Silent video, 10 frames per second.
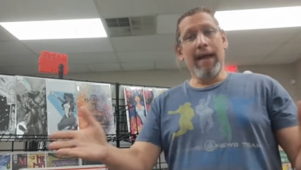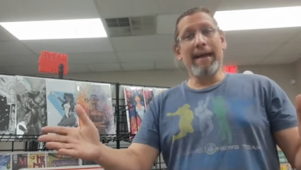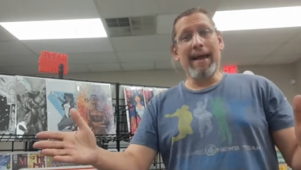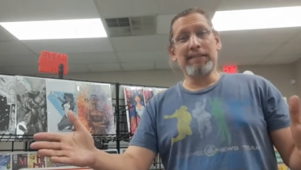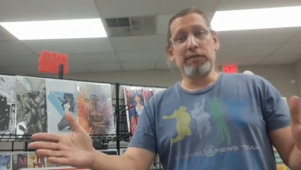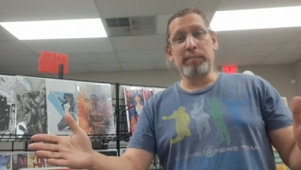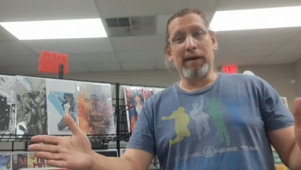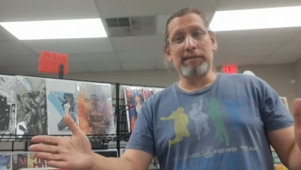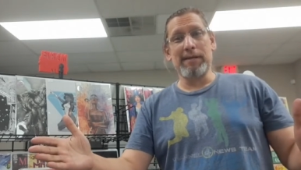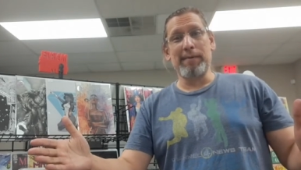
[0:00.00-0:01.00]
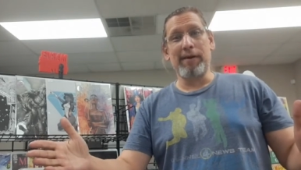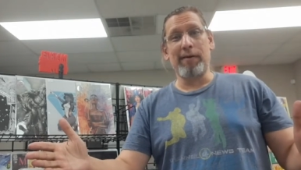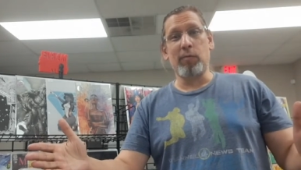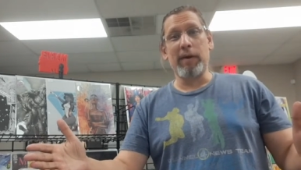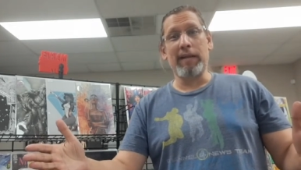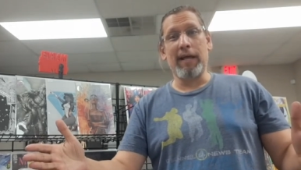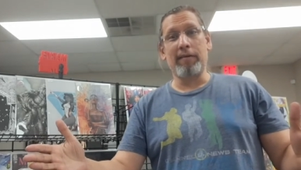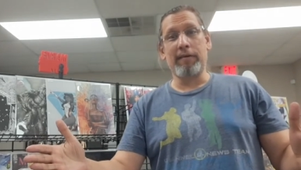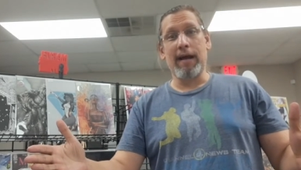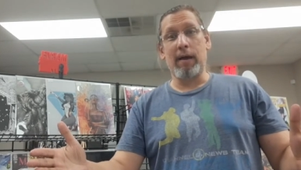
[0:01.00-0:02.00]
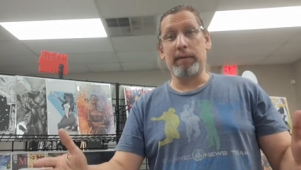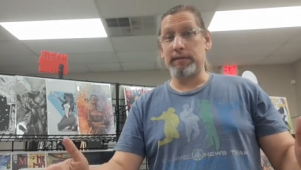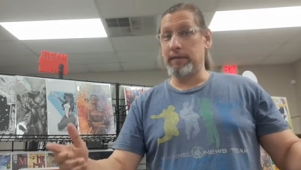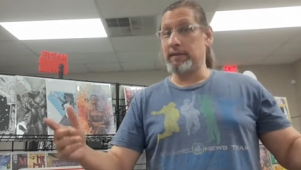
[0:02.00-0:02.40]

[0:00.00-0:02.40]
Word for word: Hey guys, it's your pal Tim here at We Love Comics,